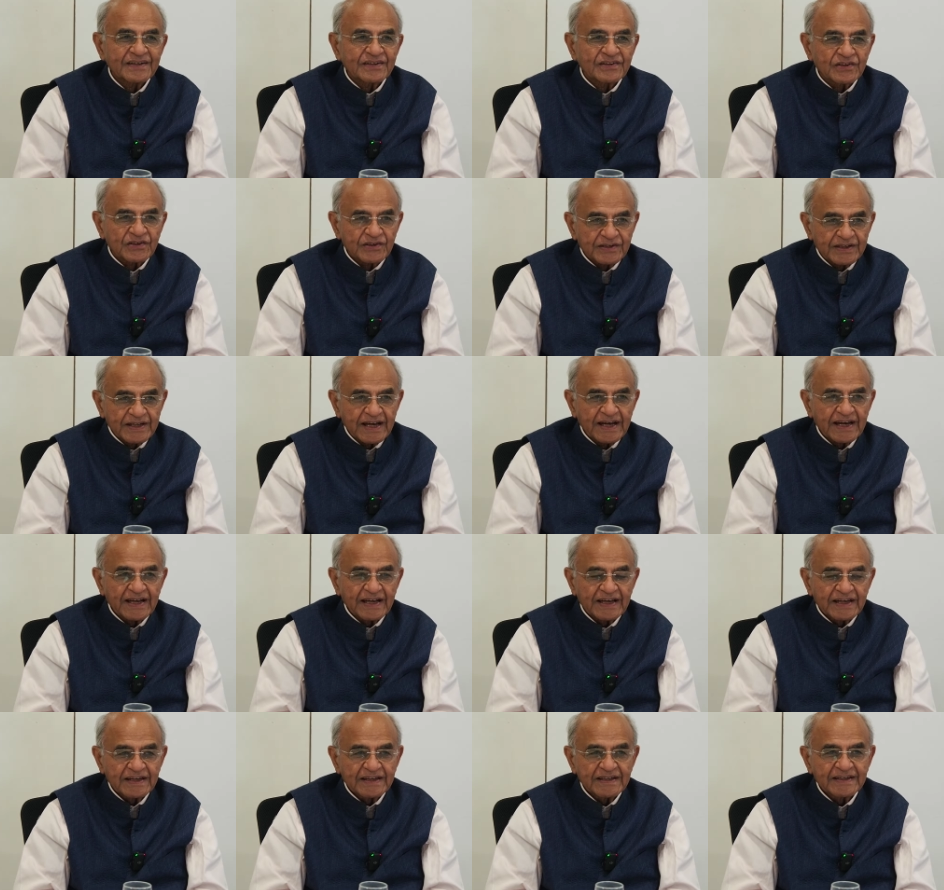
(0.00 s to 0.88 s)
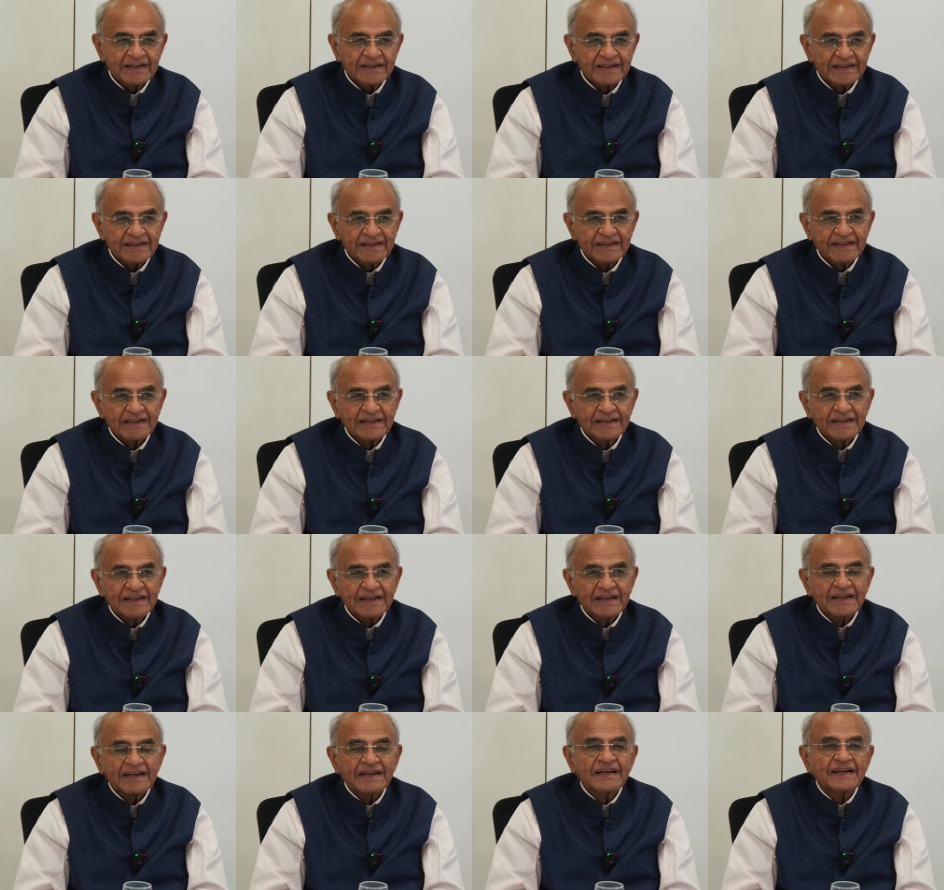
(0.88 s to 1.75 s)
Today,
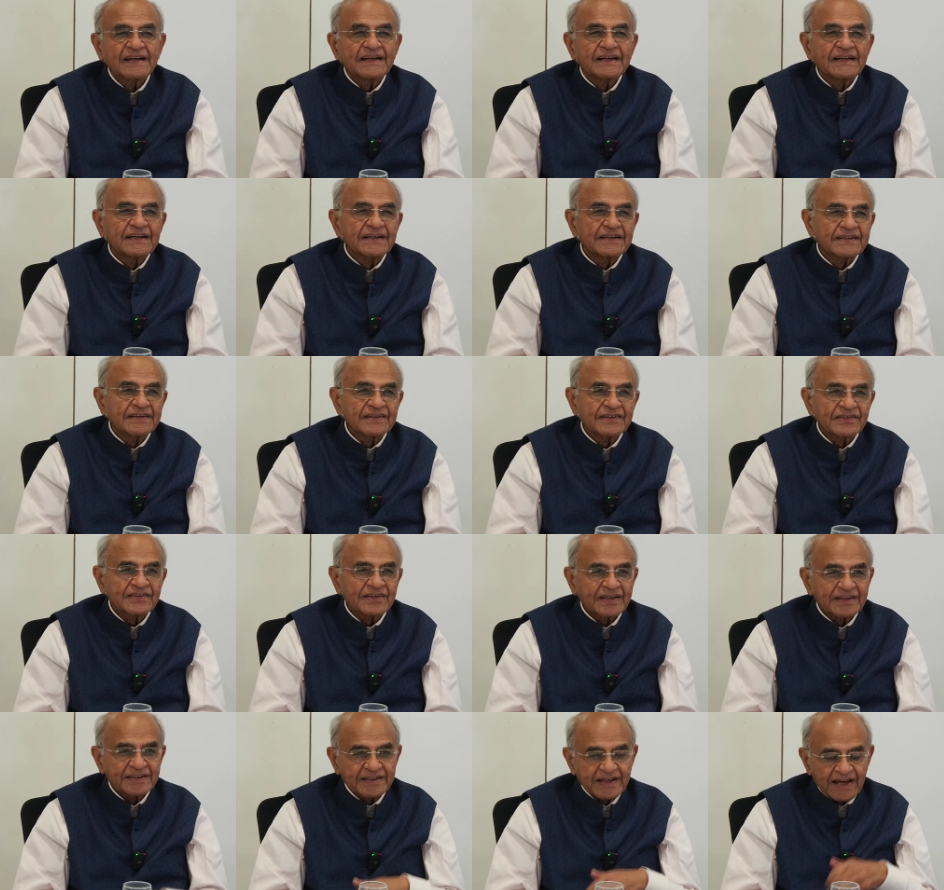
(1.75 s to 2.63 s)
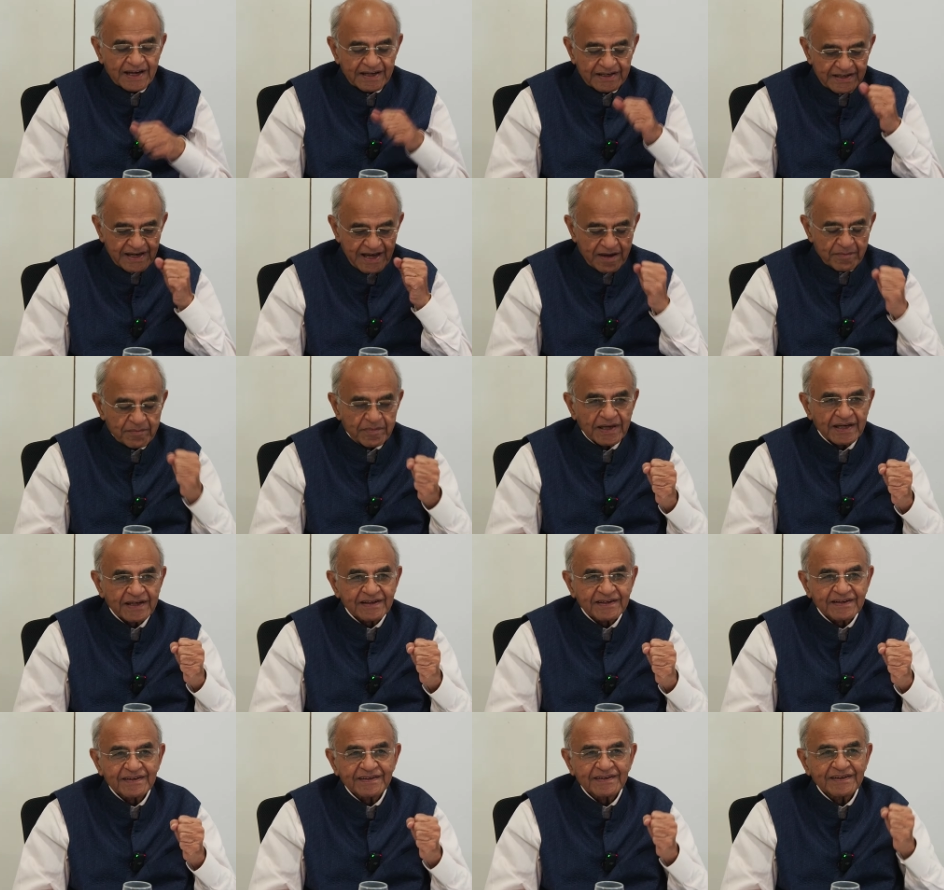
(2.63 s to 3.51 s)
it is a
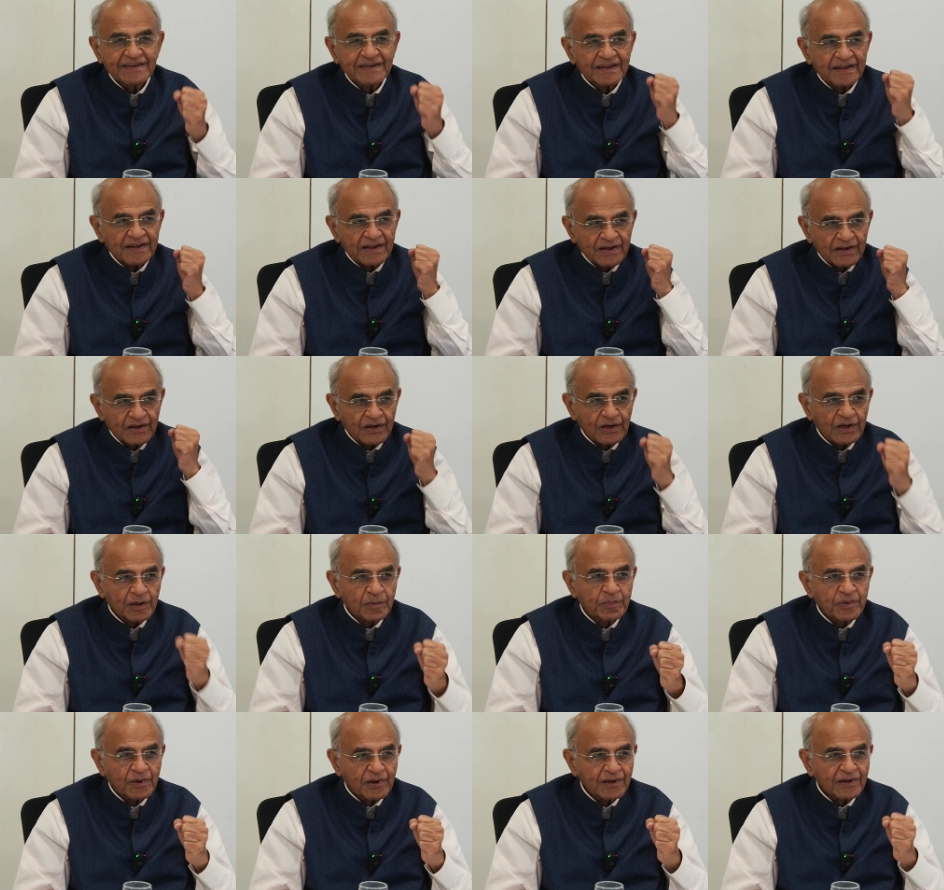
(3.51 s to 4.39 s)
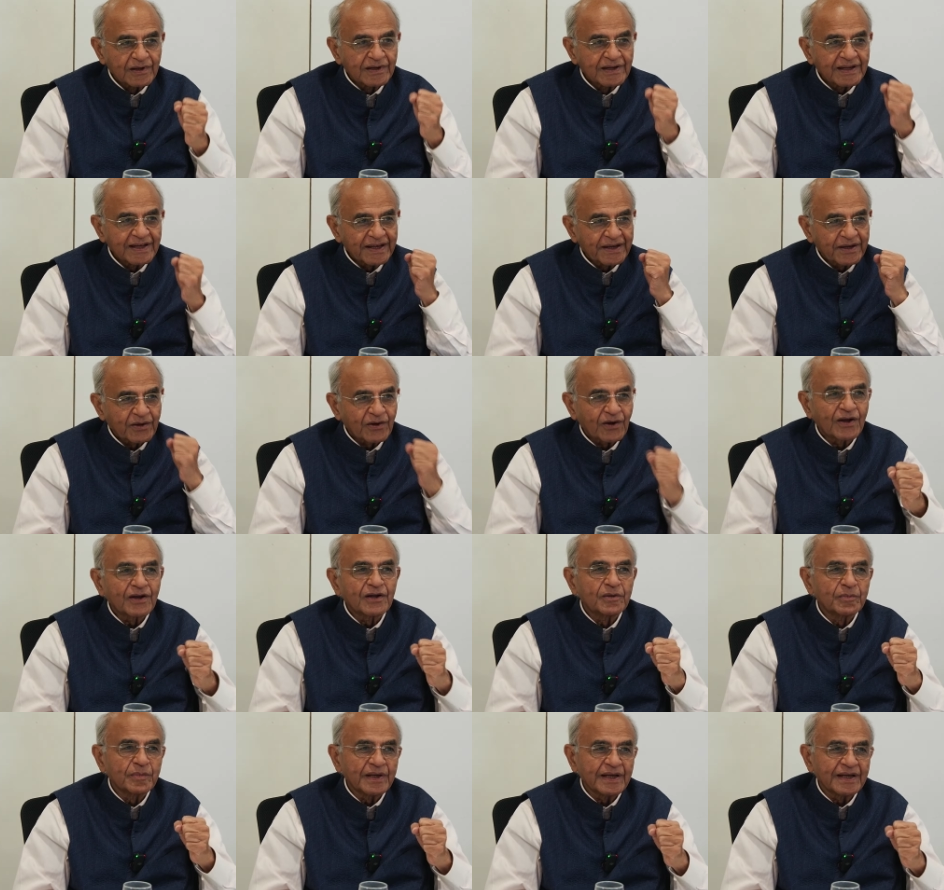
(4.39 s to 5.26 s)
dynamic, liberal
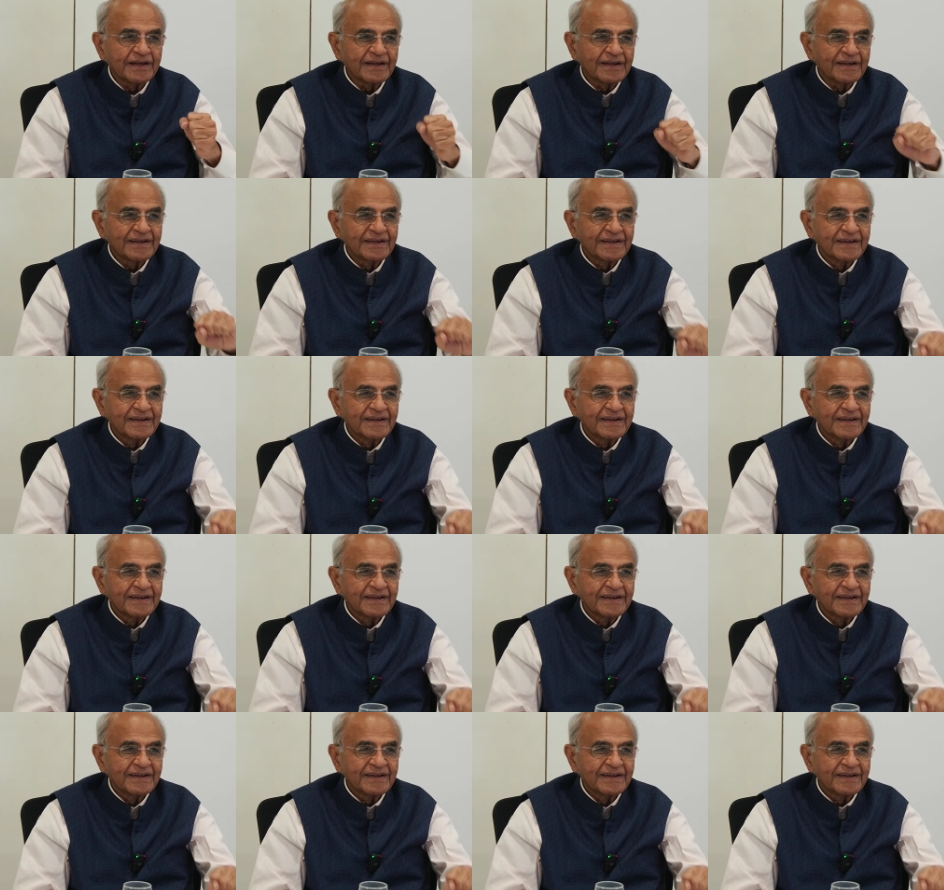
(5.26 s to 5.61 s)
economy,